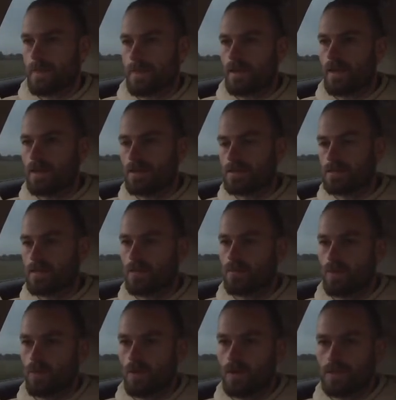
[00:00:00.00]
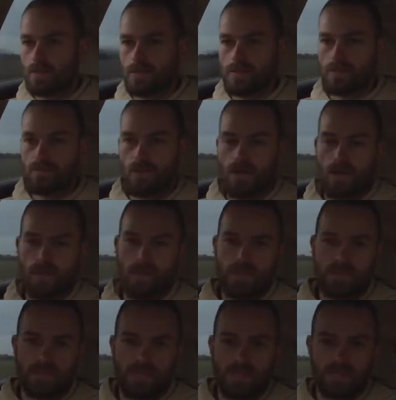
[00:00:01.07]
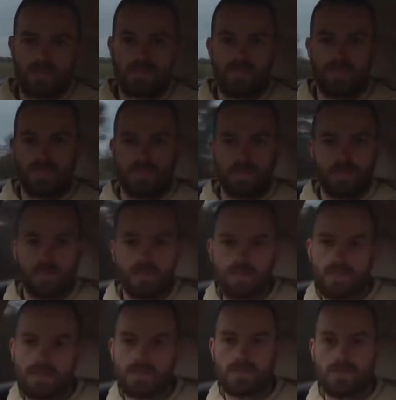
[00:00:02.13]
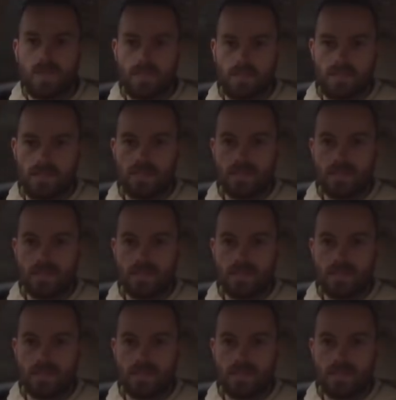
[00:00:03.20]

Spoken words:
they aren't number one on the reliability list for nothing.